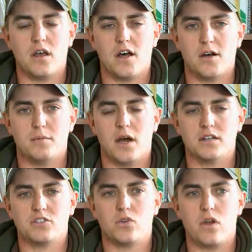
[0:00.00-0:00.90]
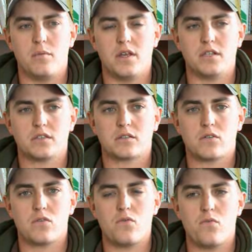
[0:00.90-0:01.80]
On soybeans,
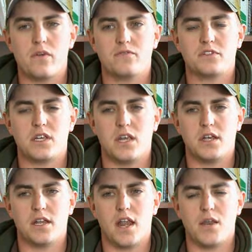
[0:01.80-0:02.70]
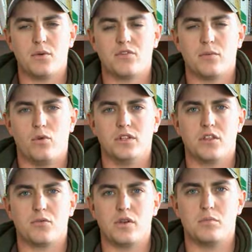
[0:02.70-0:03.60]
we've seen anywhere from 1
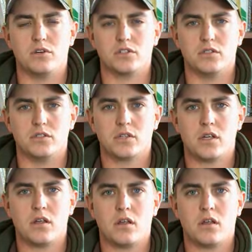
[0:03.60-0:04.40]
to 3 bushels.